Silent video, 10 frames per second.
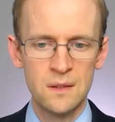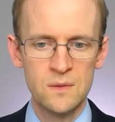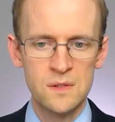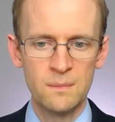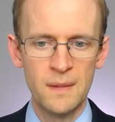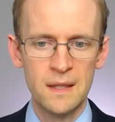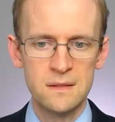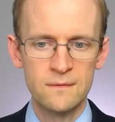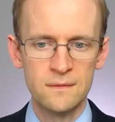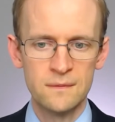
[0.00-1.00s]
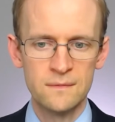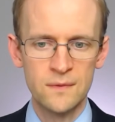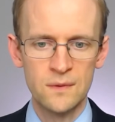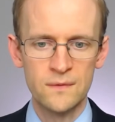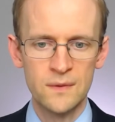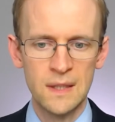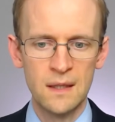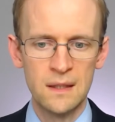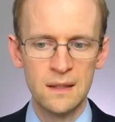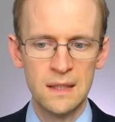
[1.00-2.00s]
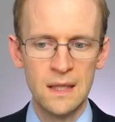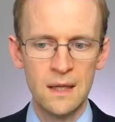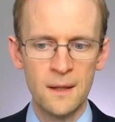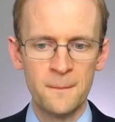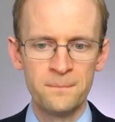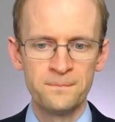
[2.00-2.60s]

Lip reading: submit for the earlier year.